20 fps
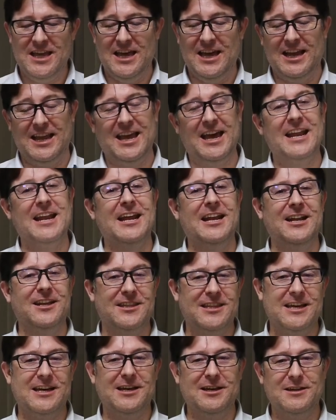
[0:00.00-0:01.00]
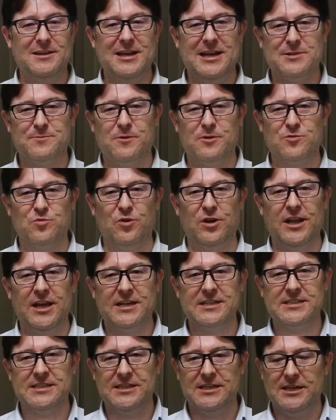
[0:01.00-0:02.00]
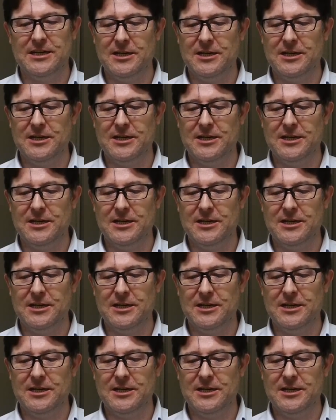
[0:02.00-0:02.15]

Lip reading: again, another Xbox One X